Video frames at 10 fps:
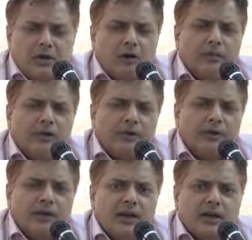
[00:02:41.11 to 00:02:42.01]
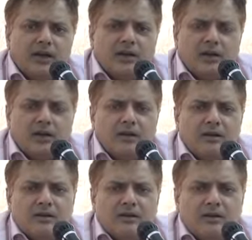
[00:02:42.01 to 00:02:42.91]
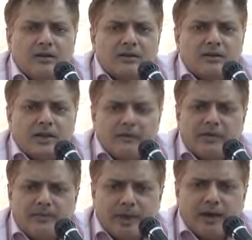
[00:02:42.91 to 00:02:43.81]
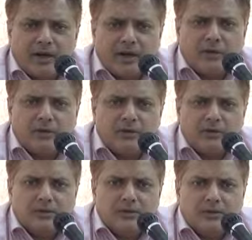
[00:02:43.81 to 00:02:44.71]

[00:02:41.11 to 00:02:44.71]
Government of India can run savings bank account